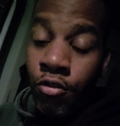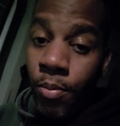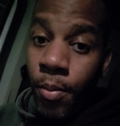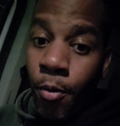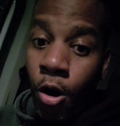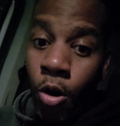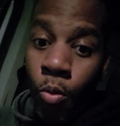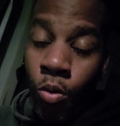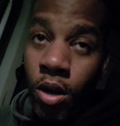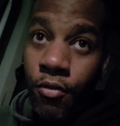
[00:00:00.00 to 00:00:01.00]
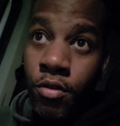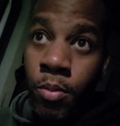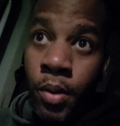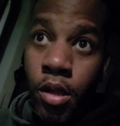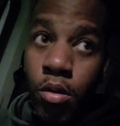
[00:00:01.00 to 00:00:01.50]
you rip apart whatever
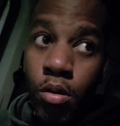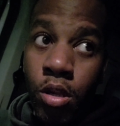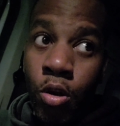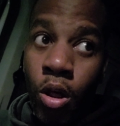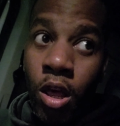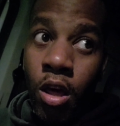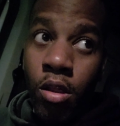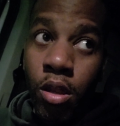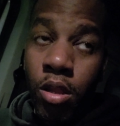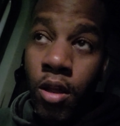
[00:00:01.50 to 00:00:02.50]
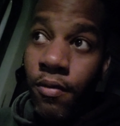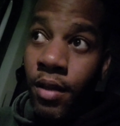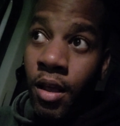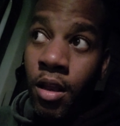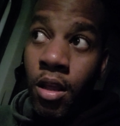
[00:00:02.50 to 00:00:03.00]
the muscles and all that other stuff
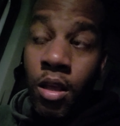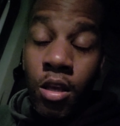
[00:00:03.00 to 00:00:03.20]
that